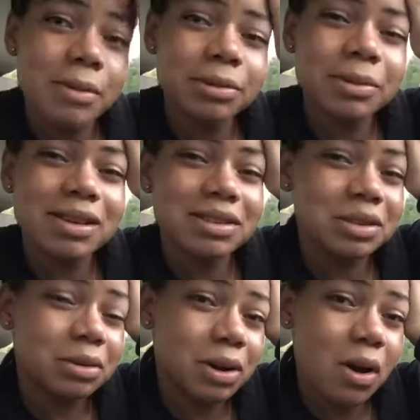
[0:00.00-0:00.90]
I was requested to
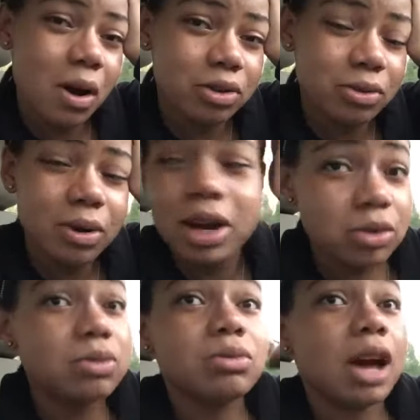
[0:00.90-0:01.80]
do a car tour.
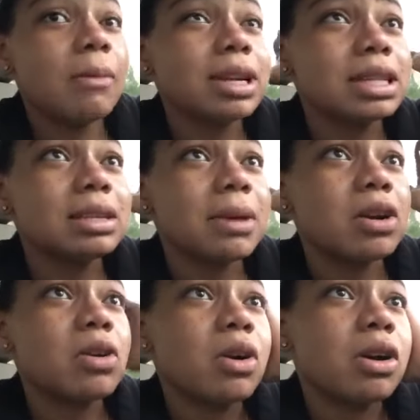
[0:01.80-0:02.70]
You do not want to see my
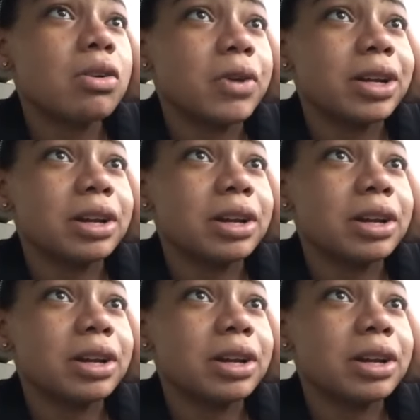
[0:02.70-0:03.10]
car right